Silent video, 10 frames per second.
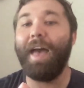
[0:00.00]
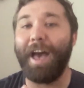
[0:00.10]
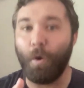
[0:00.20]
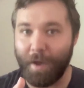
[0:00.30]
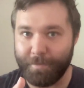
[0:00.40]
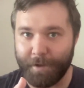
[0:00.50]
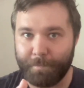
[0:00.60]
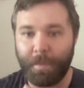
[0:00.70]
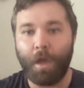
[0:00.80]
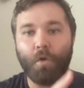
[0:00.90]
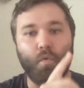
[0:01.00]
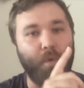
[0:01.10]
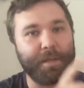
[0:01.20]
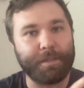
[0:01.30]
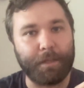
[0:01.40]
However,
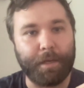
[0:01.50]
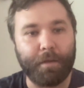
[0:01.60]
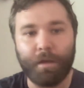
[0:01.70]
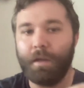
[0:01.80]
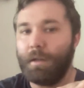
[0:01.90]
wrestling,